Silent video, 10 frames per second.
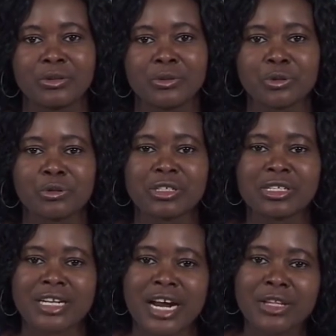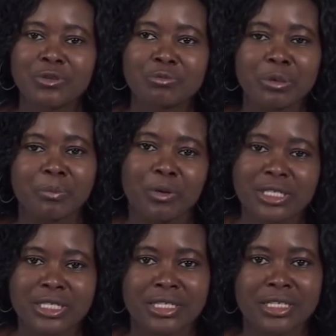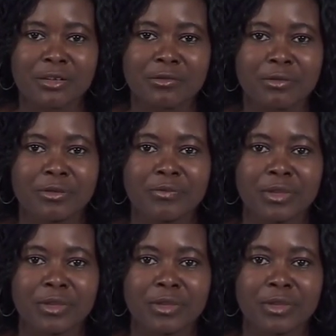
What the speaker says: you should try to be positive.